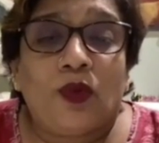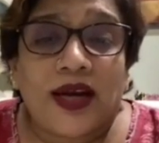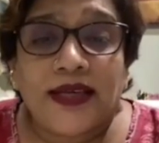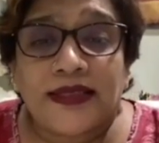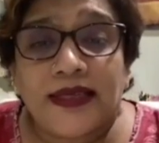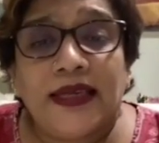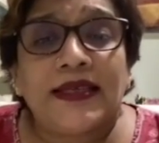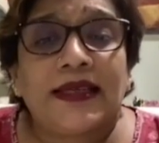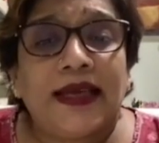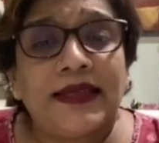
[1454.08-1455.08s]
I see
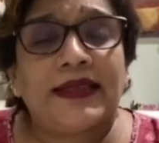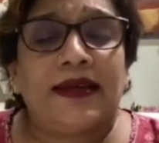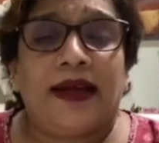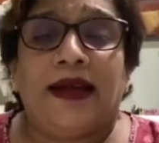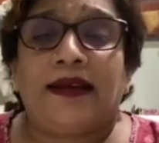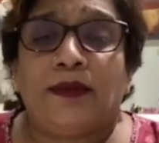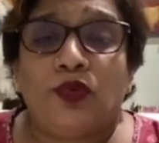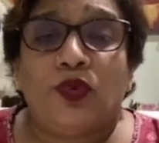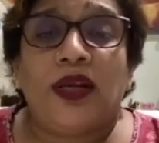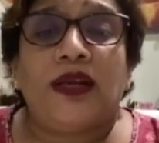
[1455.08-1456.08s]
is laser hair
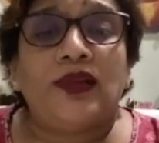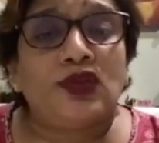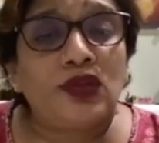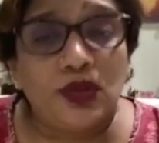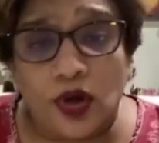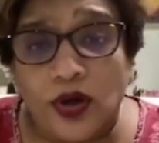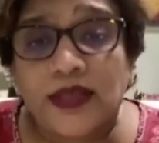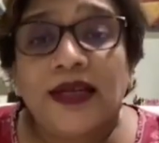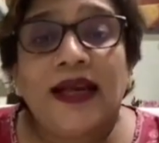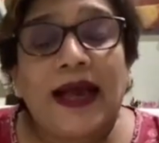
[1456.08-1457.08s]
removal is not
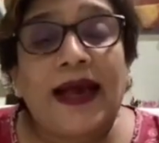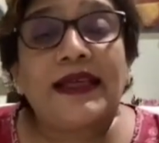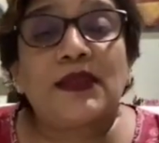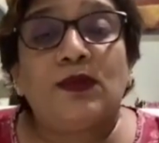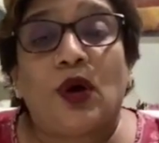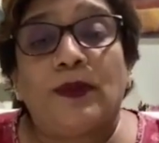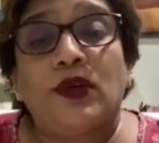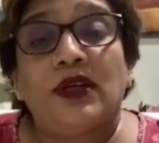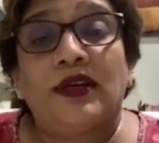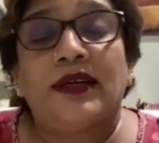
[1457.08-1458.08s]
as
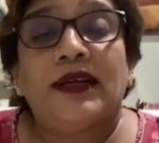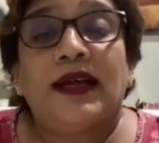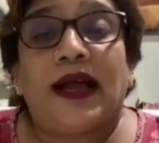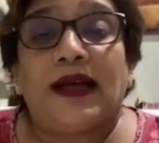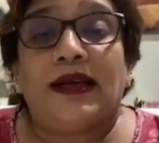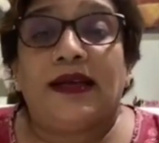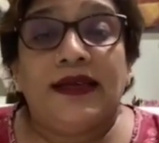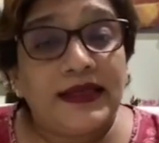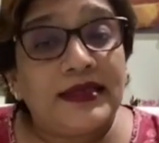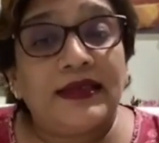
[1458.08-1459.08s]
popular.
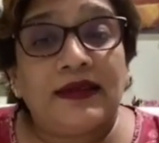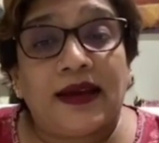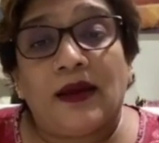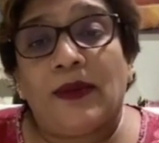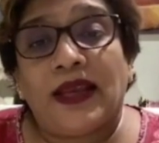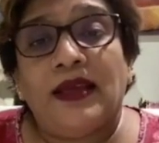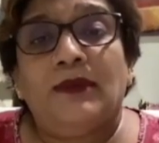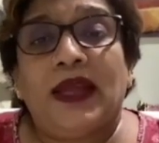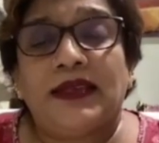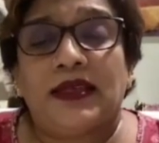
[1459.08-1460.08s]
Yes, there are many
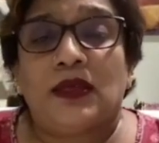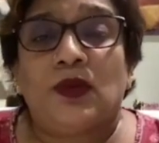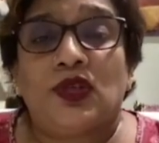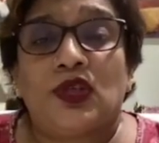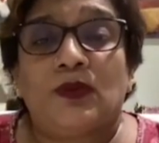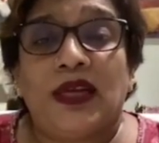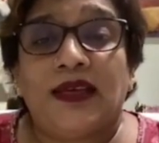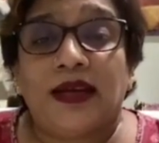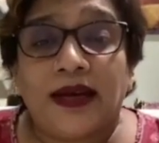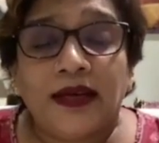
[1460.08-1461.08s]
places which is being
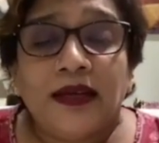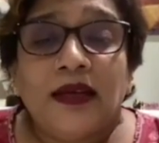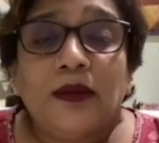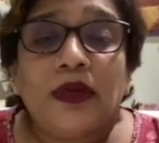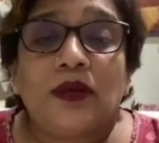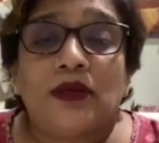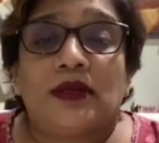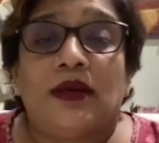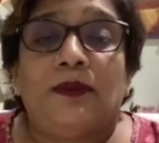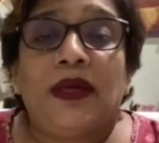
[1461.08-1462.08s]
done, because
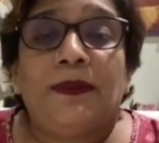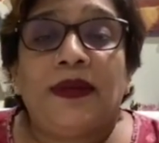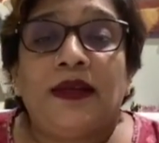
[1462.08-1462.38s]
people